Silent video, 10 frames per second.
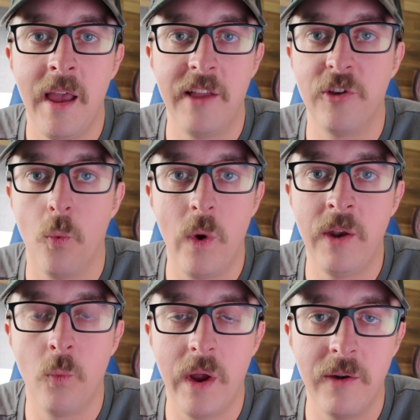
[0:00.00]
it's a
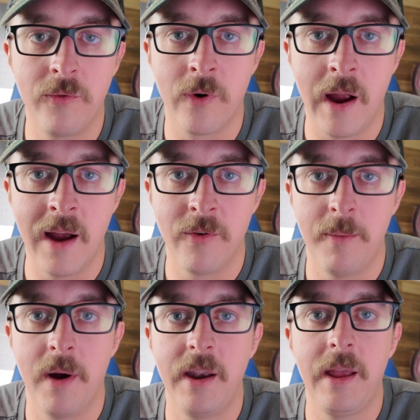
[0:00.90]
win-win for
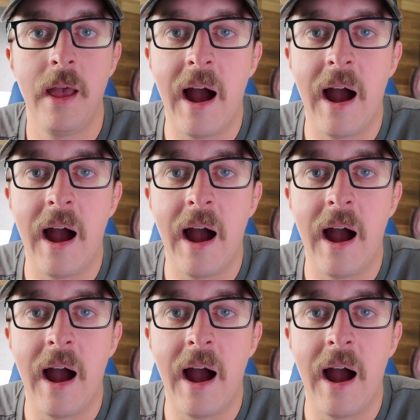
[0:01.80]
everybody.